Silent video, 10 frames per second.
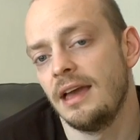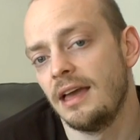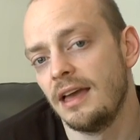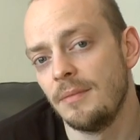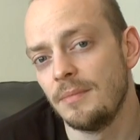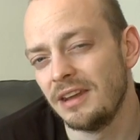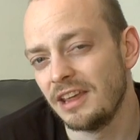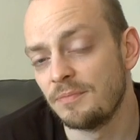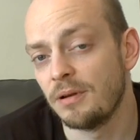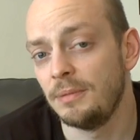And
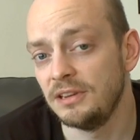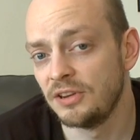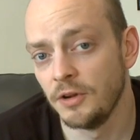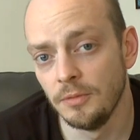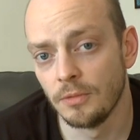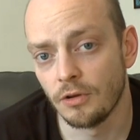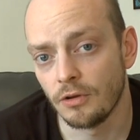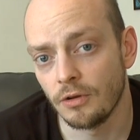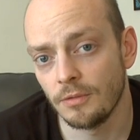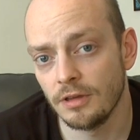there's probably 2
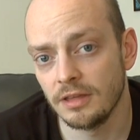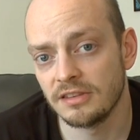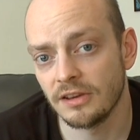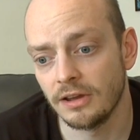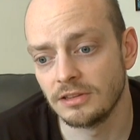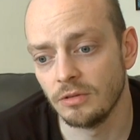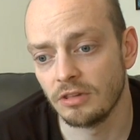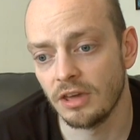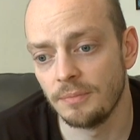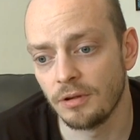more titles that are